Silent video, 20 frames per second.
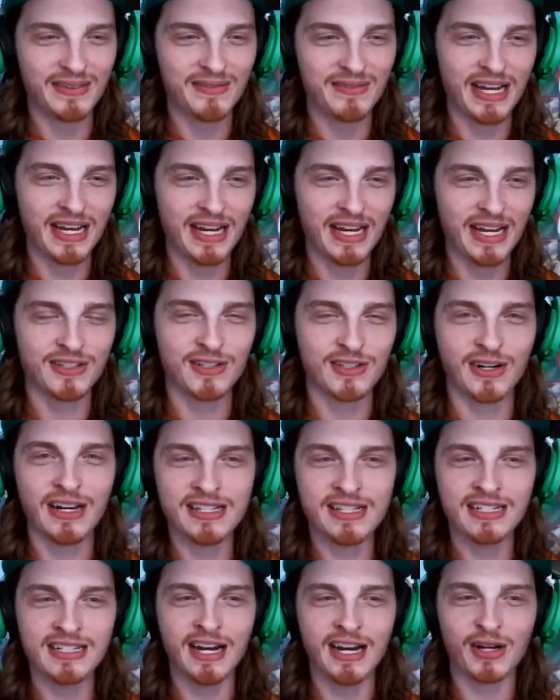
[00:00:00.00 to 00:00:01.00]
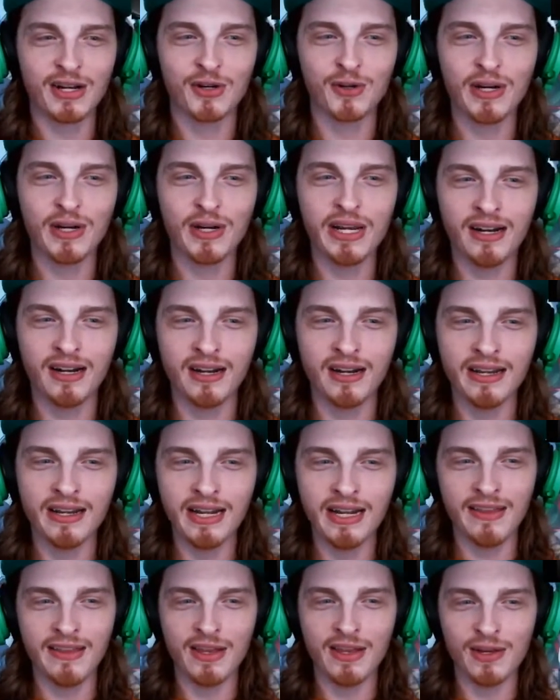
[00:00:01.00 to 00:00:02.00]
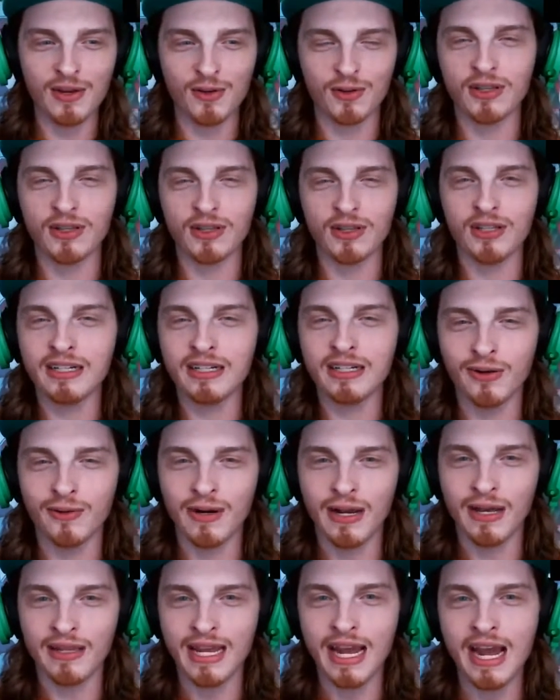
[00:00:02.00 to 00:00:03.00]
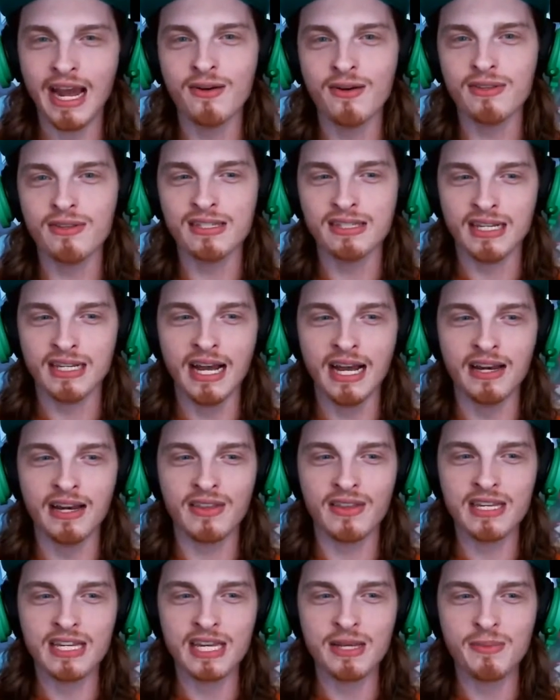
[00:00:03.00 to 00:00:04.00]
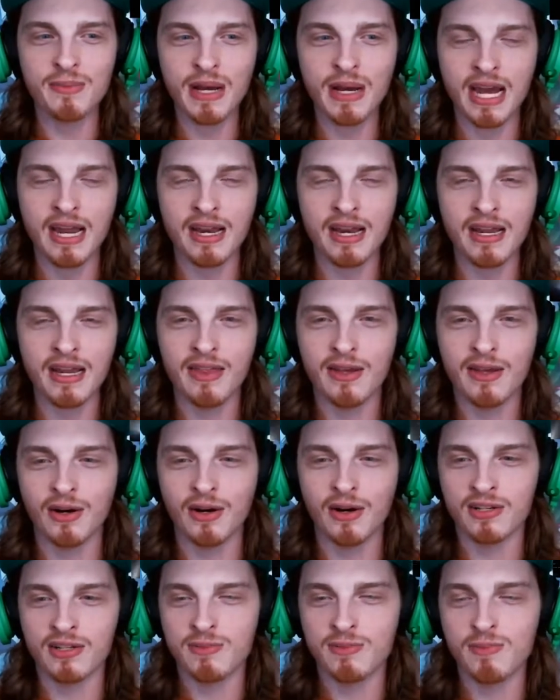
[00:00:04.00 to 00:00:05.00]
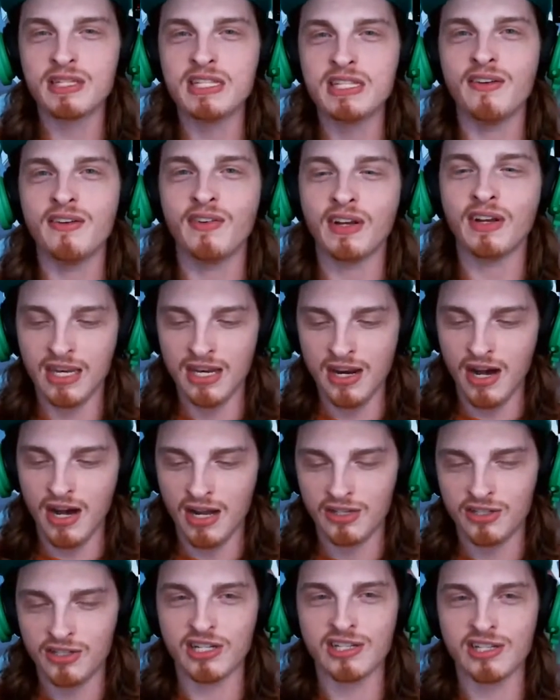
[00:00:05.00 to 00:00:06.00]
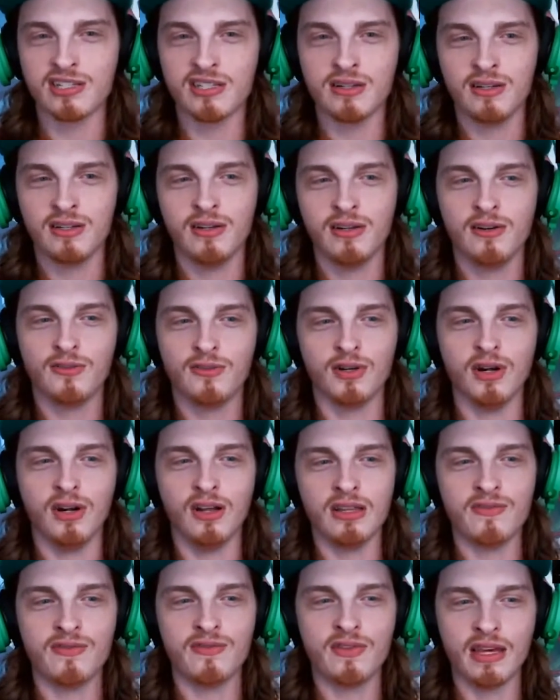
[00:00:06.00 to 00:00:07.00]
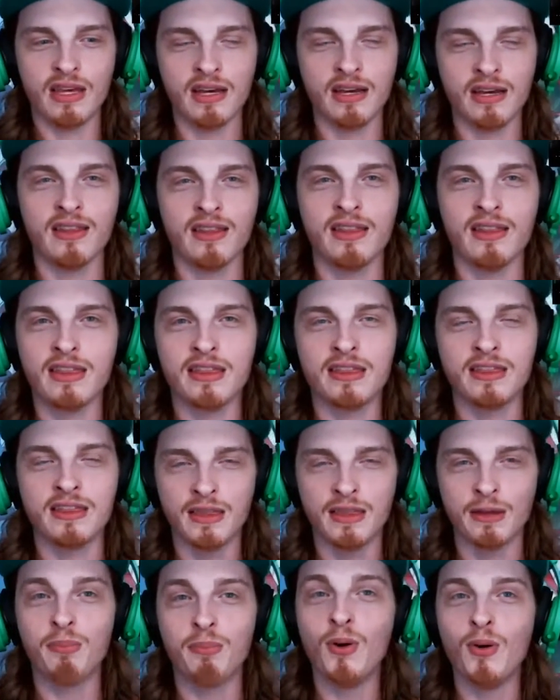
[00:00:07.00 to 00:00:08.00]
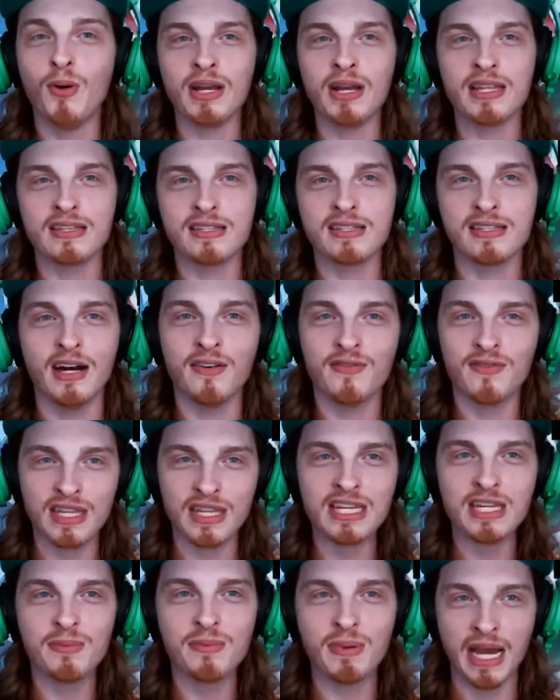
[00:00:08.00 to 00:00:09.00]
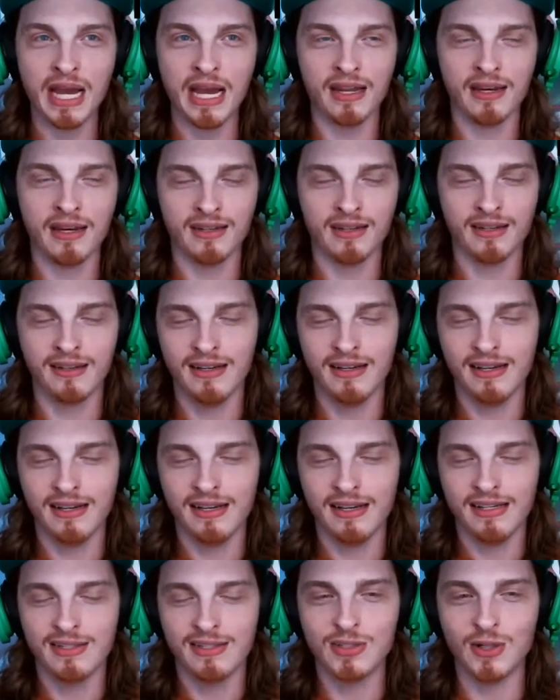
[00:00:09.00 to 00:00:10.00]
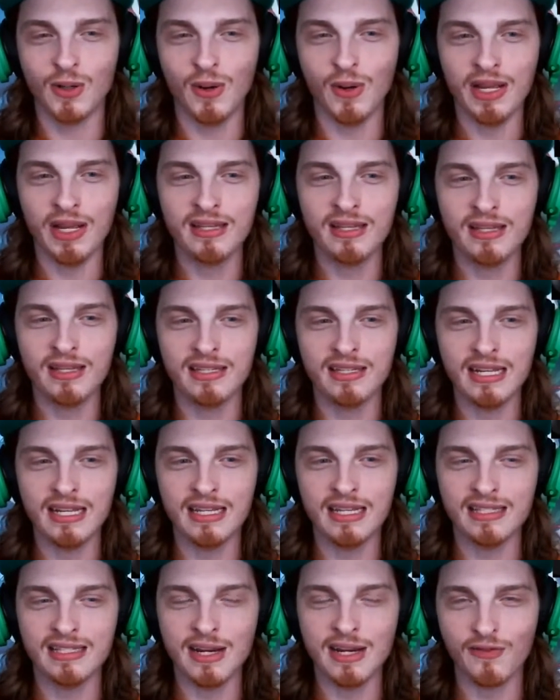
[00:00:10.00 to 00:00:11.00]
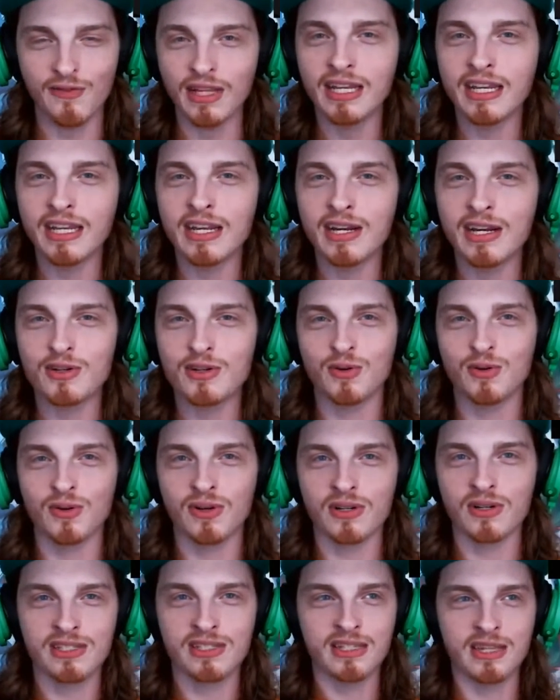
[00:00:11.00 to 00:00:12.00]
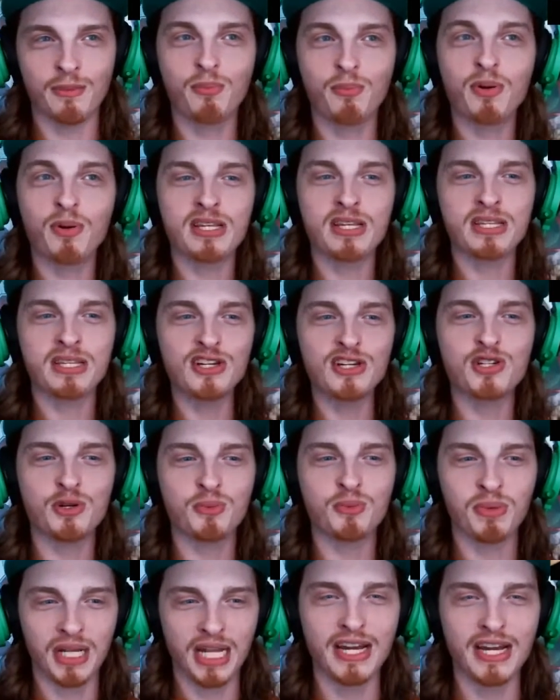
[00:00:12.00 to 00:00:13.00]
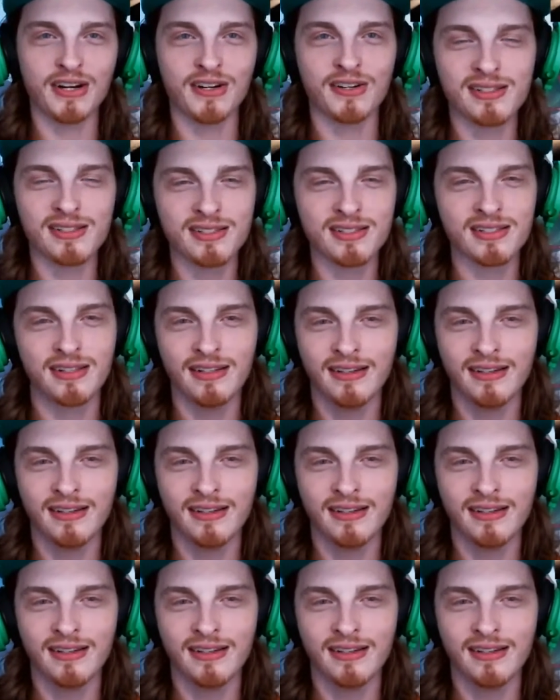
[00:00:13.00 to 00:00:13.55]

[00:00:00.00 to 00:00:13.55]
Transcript: vector. It's got a grid on it, and then you look around the outside of the D-pad, and there are specific notches for all of the points of the D-pad. So it's definitely geared towards the precision players,